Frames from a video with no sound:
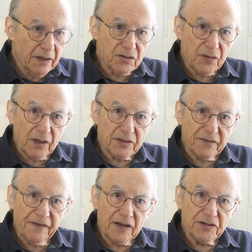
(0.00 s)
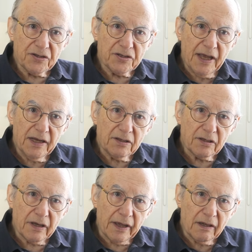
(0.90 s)
Israel is a fascist state
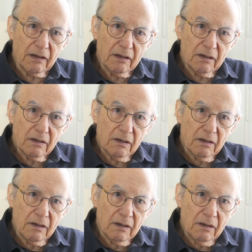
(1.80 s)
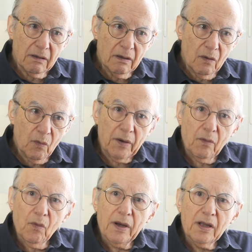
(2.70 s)
today.
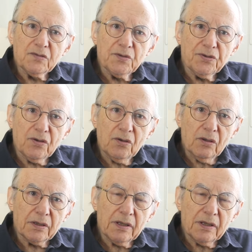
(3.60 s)
What else would you call